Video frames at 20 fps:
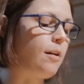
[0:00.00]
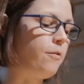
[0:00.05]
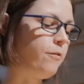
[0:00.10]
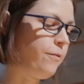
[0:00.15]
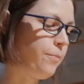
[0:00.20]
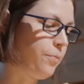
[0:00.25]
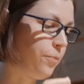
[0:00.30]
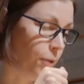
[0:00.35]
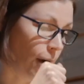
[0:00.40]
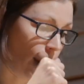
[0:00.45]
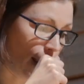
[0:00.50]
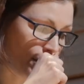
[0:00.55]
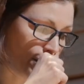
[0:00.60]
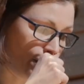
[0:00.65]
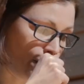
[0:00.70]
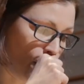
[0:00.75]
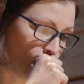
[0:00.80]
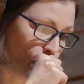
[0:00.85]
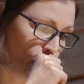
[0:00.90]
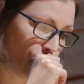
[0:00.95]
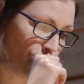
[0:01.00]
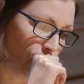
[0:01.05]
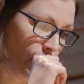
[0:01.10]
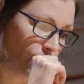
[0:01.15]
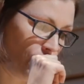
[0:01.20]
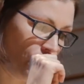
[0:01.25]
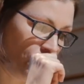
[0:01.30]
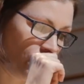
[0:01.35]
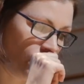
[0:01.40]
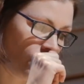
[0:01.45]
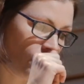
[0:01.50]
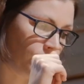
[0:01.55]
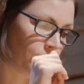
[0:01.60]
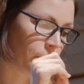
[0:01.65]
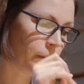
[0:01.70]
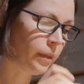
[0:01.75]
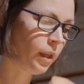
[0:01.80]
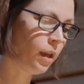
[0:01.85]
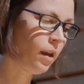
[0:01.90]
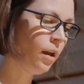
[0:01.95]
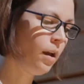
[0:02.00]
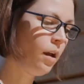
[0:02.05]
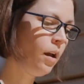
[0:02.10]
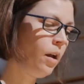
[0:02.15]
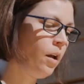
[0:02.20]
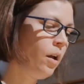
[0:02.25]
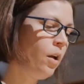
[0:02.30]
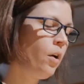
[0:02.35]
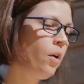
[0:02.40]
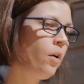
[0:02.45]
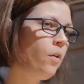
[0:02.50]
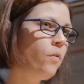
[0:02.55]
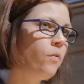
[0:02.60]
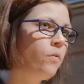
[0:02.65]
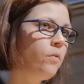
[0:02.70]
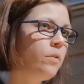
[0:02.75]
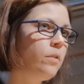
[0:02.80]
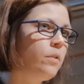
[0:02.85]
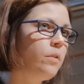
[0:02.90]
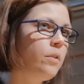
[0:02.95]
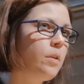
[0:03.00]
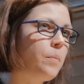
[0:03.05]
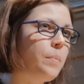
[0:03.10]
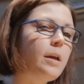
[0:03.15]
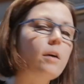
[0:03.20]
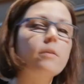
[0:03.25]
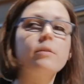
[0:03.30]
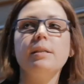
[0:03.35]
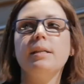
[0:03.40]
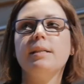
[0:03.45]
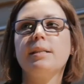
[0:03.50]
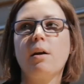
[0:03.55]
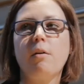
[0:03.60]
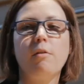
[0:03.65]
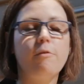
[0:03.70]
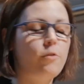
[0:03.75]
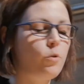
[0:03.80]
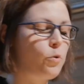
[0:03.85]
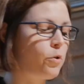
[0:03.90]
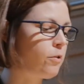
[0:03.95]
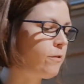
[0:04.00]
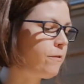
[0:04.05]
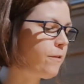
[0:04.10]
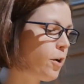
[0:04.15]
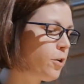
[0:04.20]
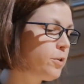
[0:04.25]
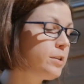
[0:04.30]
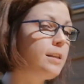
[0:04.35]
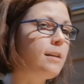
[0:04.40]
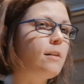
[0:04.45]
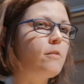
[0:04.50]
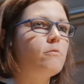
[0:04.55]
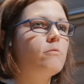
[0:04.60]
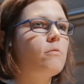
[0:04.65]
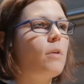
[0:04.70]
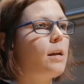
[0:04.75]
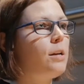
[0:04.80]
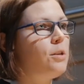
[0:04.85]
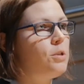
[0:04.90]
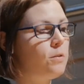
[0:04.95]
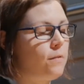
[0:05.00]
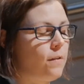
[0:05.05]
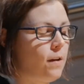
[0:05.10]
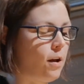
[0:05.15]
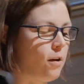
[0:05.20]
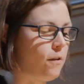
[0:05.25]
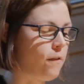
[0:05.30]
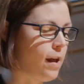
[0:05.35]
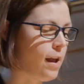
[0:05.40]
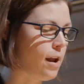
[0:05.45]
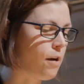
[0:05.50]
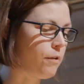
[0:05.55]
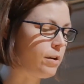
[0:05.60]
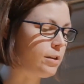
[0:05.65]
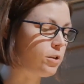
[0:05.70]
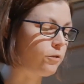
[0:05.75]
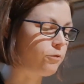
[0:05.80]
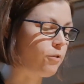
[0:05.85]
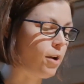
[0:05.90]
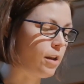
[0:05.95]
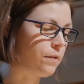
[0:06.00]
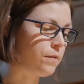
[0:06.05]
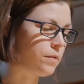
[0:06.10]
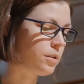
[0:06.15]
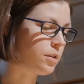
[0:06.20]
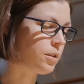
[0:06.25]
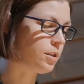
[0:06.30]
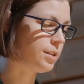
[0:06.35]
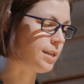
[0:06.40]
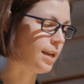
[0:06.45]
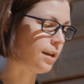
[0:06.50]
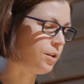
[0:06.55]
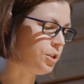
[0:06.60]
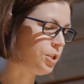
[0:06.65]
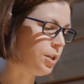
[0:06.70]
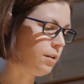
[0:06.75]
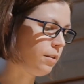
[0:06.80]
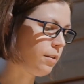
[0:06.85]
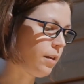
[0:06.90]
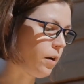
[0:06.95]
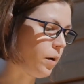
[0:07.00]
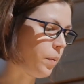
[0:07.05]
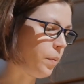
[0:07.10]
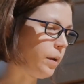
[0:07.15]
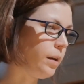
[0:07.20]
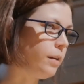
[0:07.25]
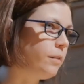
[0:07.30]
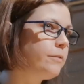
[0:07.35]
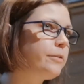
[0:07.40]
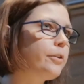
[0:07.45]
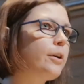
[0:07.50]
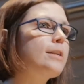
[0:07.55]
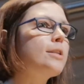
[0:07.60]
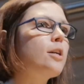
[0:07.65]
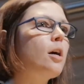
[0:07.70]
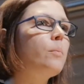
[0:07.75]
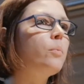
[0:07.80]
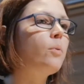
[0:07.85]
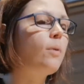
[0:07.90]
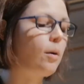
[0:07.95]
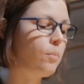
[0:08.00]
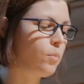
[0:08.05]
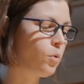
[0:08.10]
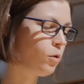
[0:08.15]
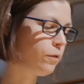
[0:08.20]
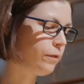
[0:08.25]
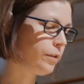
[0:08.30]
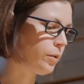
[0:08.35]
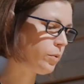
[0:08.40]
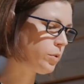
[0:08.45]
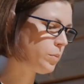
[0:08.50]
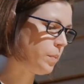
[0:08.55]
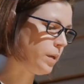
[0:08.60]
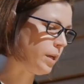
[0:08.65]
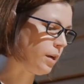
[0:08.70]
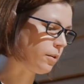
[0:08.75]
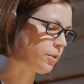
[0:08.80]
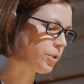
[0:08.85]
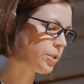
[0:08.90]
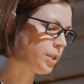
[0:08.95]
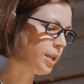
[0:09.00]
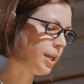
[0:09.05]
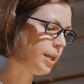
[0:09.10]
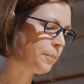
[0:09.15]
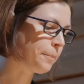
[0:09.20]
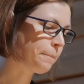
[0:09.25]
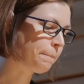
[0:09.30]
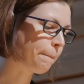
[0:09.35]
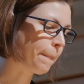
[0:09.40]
and perhaps further treatments. The BRCs going forward are focusing on a range of areas of relevance to cell and gene therapy. For example, our Moorfields BRC,